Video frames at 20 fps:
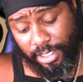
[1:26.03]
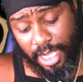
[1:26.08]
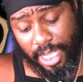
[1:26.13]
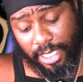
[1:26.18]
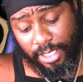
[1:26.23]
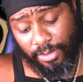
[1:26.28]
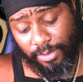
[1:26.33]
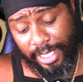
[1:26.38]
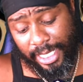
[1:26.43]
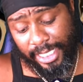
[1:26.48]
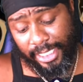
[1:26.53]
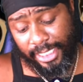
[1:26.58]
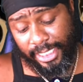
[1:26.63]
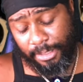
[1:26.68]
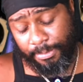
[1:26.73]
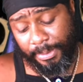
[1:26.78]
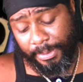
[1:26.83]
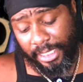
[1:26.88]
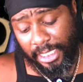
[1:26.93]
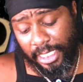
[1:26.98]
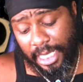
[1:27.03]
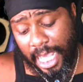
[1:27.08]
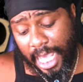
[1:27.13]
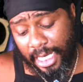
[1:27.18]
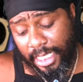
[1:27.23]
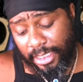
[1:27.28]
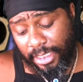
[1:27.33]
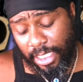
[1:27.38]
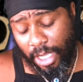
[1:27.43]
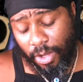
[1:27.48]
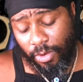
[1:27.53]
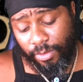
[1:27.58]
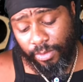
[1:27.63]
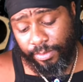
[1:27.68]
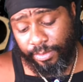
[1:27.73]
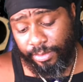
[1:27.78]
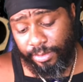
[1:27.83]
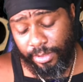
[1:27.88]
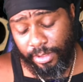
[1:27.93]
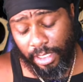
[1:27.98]
I know lately it's been a lot of talk
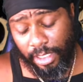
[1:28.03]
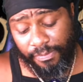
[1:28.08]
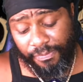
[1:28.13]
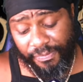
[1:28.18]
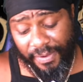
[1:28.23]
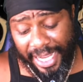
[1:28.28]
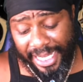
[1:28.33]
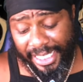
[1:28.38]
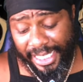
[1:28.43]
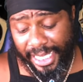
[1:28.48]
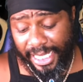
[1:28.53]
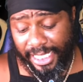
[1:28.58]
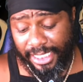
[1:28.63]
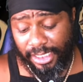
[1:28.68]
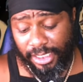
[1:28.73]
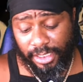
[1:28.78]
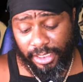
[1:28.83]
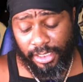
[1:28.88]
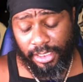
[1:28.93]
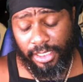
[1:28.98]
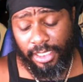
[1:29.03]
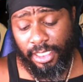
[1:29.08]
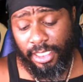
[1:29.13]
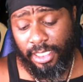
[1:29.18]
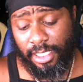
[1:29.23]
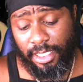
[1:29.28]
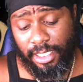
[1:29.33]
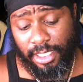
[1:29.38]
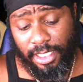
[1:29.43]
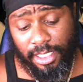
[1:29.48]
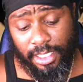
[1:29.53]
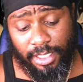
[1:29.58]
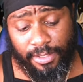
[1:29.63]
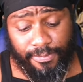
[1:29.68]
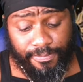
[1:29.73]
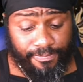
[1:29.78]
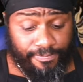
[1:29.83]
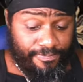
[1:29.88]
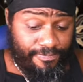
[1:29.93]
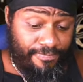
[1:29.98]
of finances.
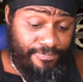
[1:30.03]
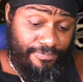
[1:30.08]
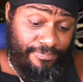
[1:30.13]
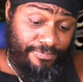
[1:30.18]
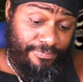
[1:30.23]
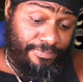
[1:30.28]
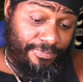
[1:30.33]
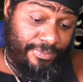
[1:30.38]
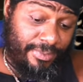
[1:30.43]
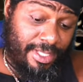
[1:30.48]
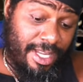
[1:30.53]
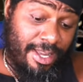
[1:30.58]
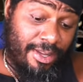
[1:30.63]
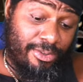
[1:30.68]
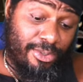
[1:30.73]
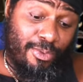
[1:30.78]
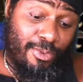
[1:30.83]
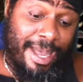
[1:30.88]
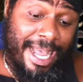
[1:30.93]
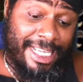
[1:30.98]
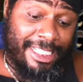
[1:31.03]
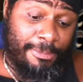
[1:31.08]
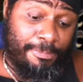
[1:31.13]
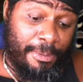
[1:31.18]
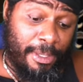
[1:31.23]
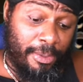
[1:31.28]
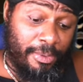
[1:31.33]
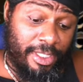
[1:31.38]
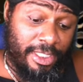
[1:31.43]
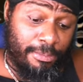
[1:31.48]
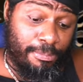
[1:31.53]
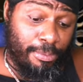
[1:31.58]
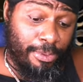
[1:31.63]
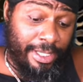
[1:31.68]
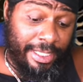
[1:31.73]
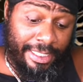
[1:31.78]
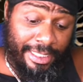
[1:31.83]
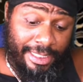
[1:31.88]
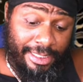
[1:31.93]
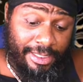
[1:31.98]
I don't know why spirit is
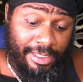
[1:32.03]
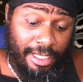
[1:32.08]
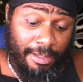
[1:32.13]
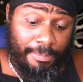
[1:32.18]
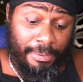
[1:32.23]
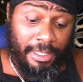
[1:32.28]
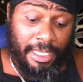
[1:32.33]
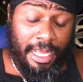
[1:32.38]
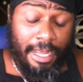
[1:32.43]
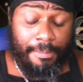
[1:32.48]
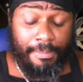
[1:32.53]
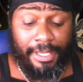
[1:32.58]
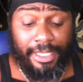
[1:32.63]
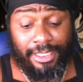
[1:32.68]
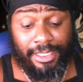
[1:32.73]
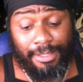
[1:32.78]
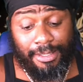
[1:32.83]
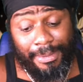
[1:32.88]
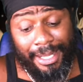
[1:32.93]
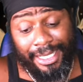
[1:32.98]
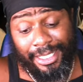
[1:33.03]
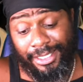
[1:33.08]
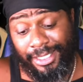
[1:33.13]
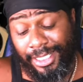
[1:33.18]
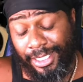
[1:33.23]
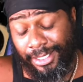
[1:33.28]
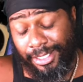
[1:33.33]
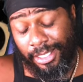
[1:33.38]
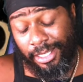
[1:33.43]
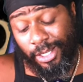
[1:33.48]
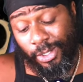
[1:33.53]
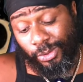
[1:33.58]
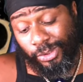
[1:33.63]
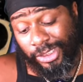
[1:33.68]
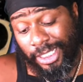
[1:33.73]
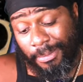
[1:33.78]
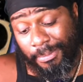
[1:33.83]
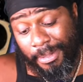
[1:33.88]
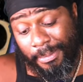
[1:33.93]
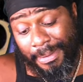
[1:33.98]
bringing this up a lot, man. Somebody needs to know
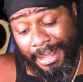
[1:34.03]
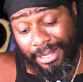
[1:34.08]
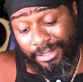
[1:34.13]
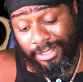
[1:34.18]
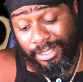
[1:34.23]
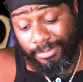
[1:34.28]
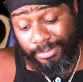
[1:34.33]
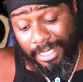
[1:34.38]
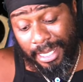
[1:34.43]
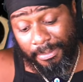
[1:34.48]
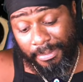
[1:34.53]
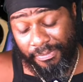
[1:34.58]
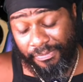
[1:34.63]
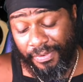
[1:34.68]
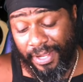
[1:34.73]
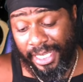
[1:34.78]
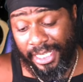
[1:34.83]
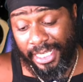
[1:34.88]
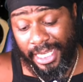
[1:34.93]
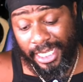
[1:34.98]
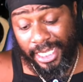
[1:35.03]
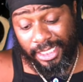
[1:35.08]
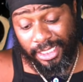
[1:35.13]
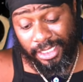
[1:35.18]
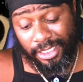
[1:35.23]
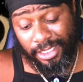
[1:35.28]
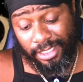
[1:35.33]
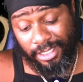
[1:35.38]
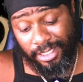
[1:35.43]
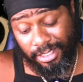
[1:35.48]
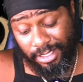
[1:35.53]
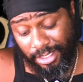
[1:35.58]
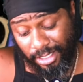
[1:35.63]
something about some type of finances.